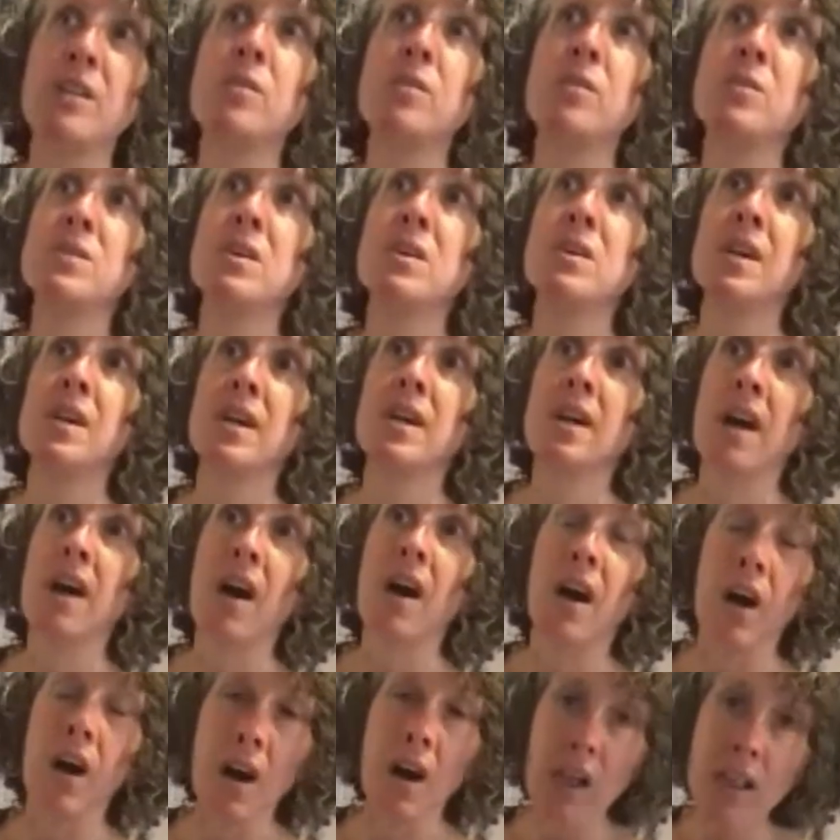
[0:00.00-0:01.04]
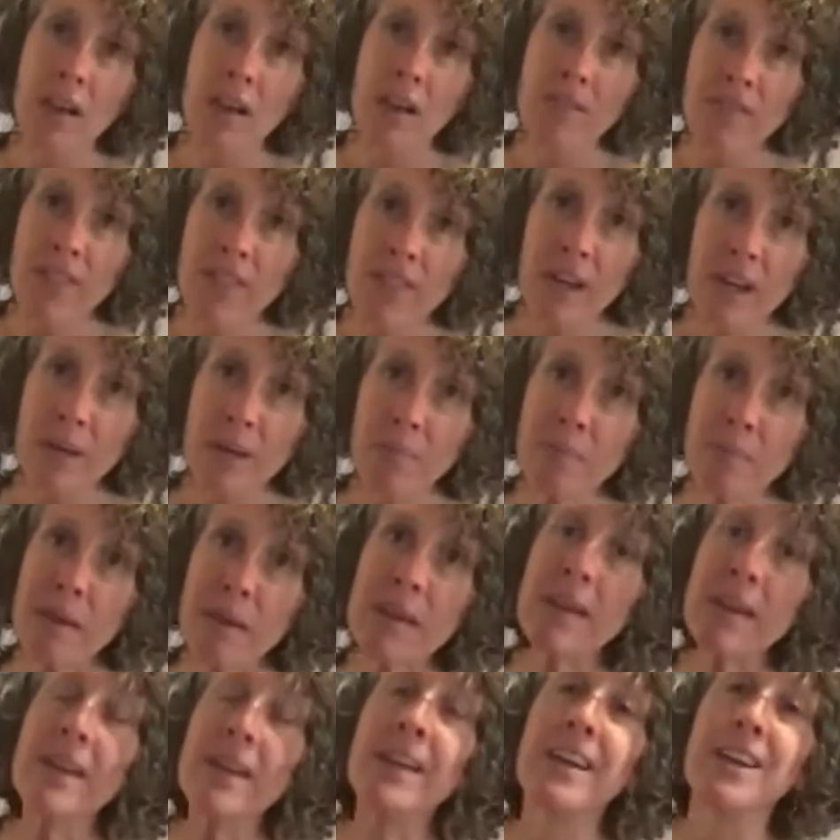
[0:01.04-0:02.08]
use all of
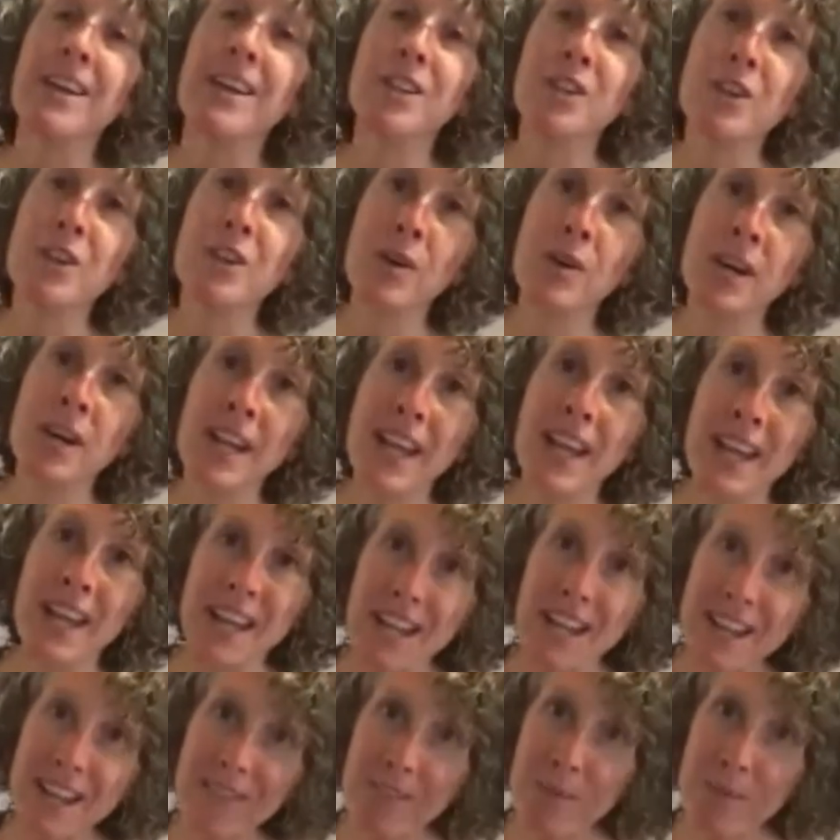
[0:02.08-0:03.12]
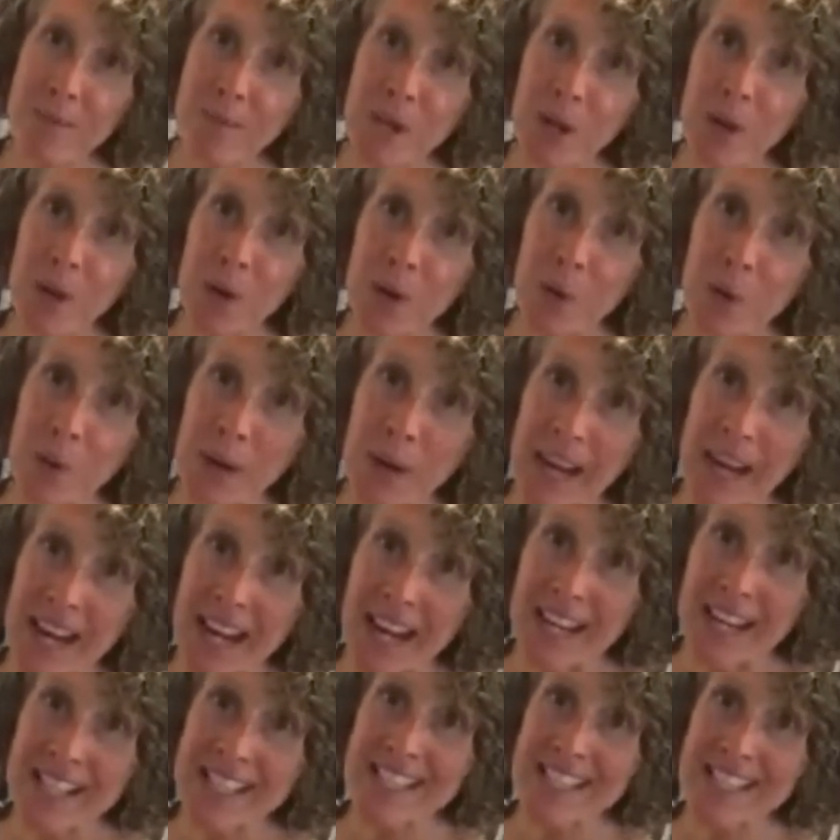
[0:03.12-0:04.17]
them, and you don't want any of them to go to
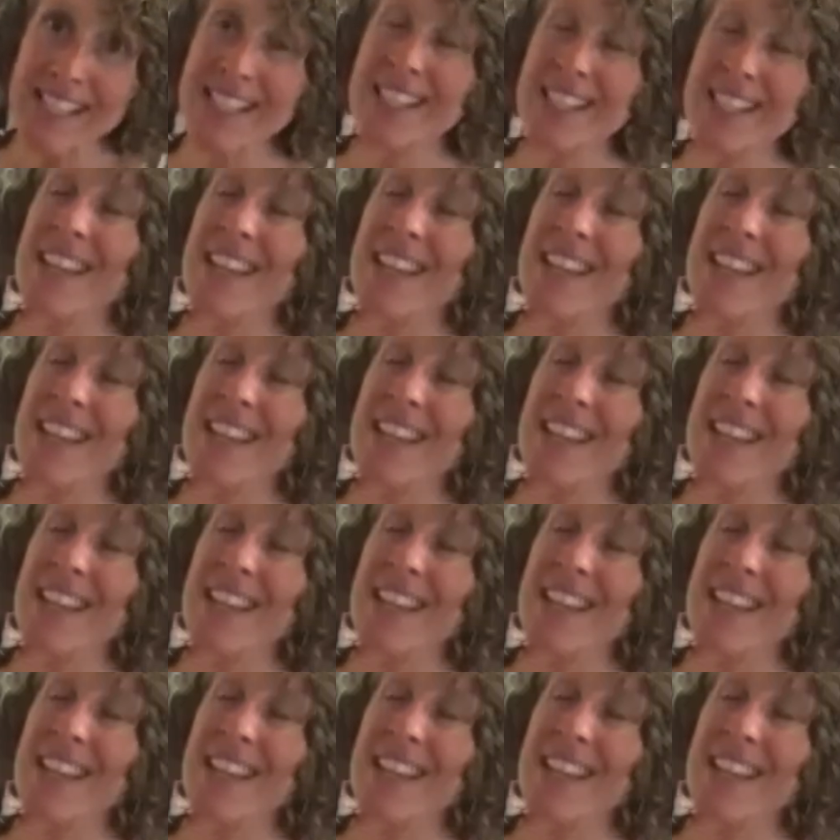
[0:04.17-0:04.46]
waste.